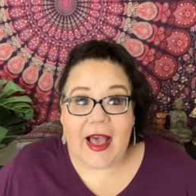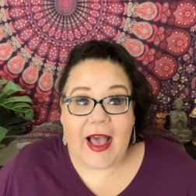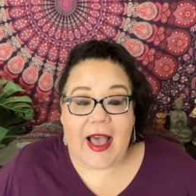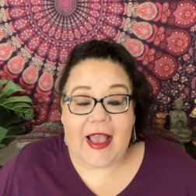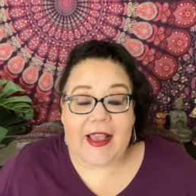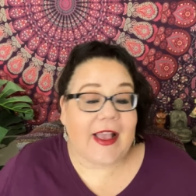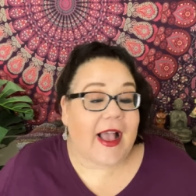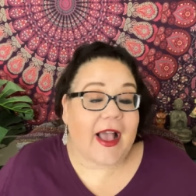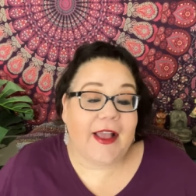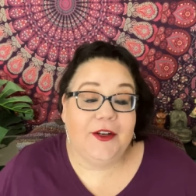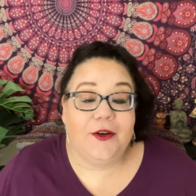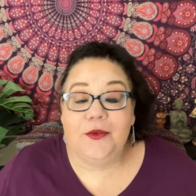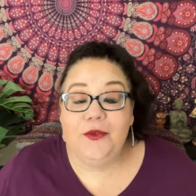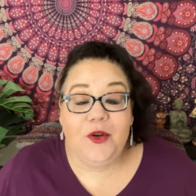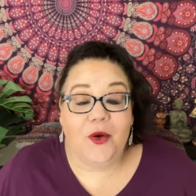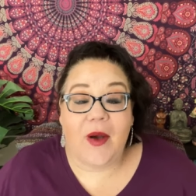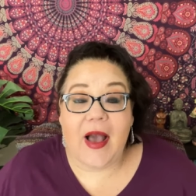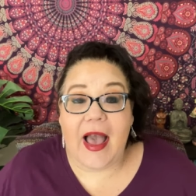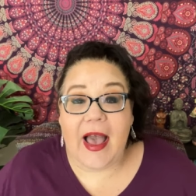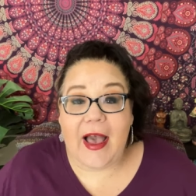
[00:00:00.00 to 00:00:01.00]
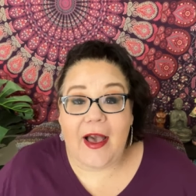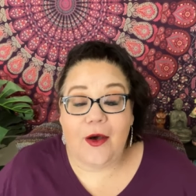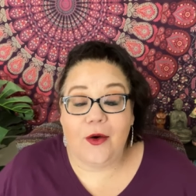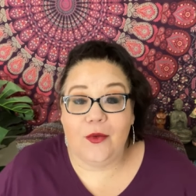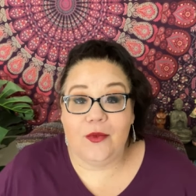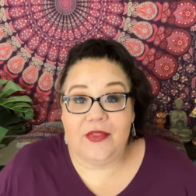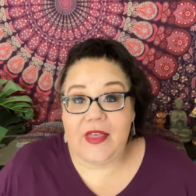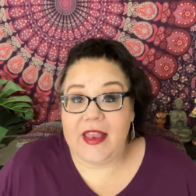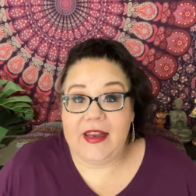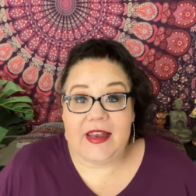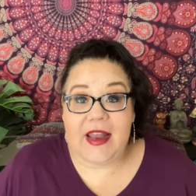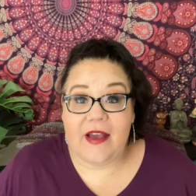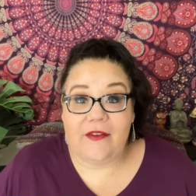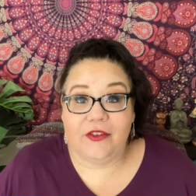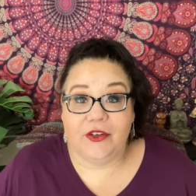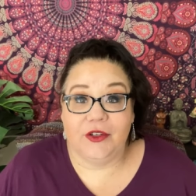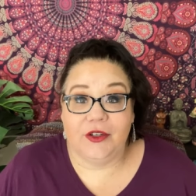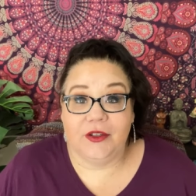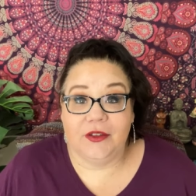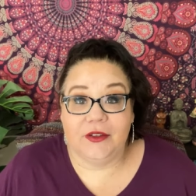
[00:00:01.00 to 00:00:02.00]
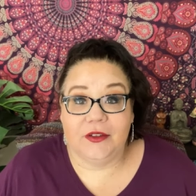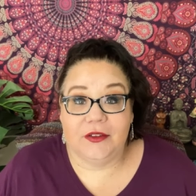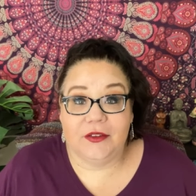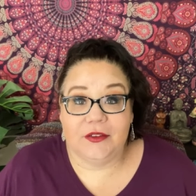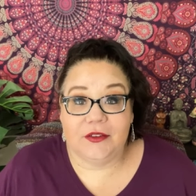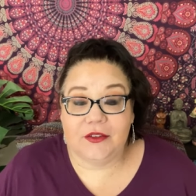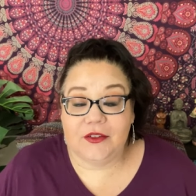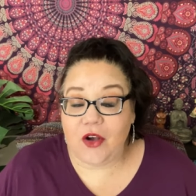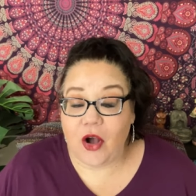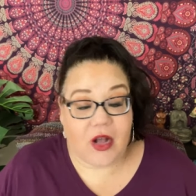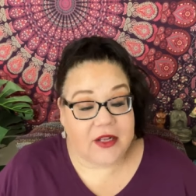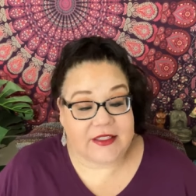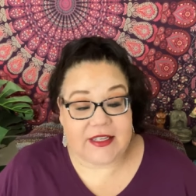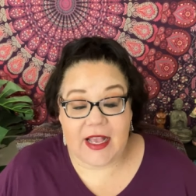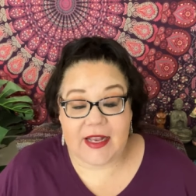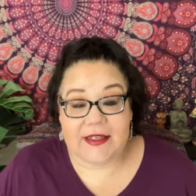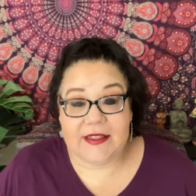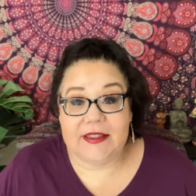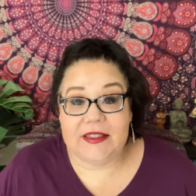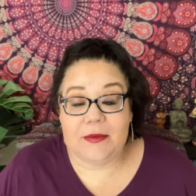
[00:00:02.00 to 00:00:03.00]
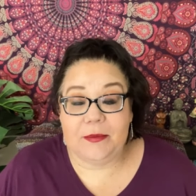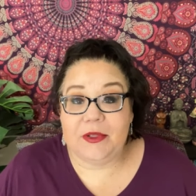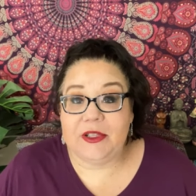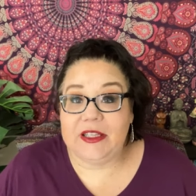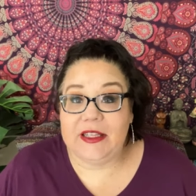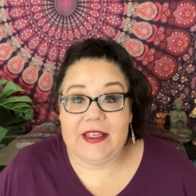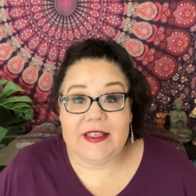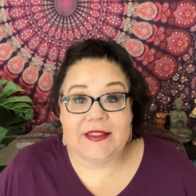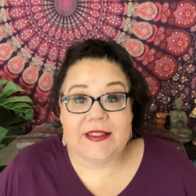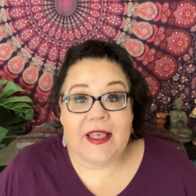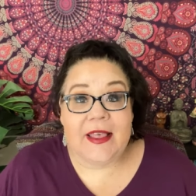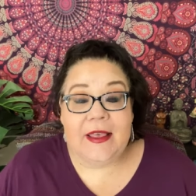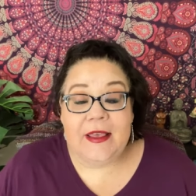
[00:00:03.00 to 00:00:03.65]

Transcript: I don't know how they never contacted the police,